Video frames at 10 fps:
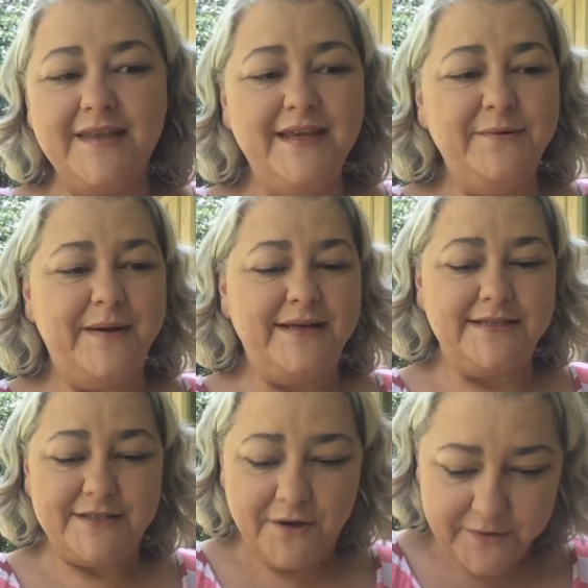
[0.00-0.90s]
Anyway,
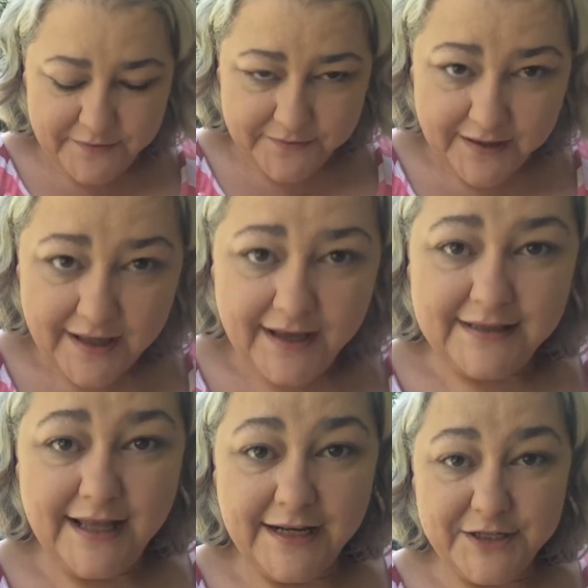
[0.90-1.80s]
so
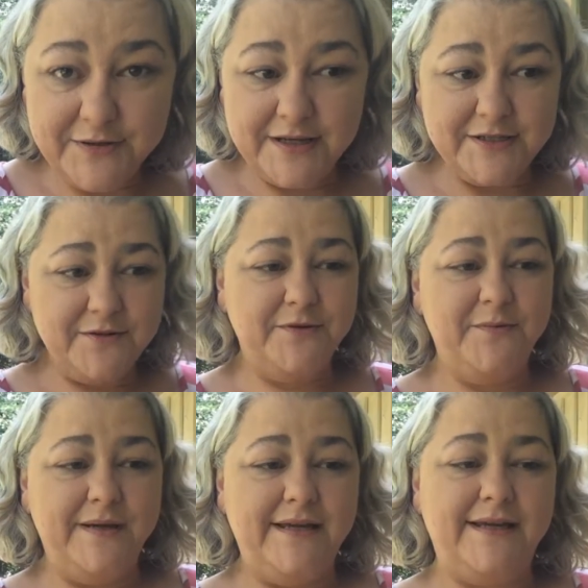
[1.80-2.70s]
a lot of stress during the
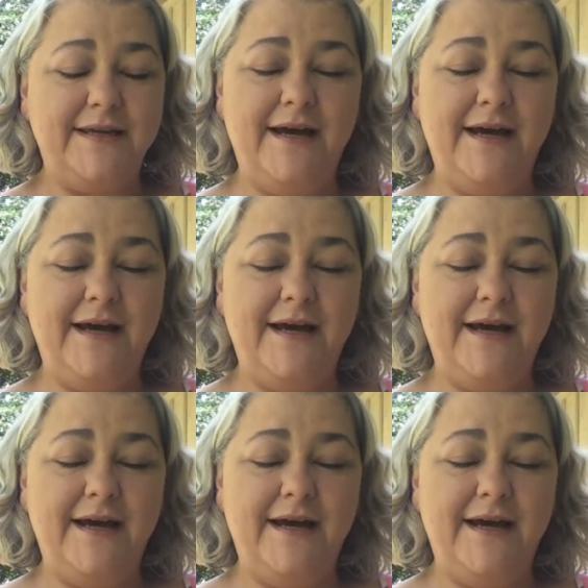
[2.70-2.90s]
week.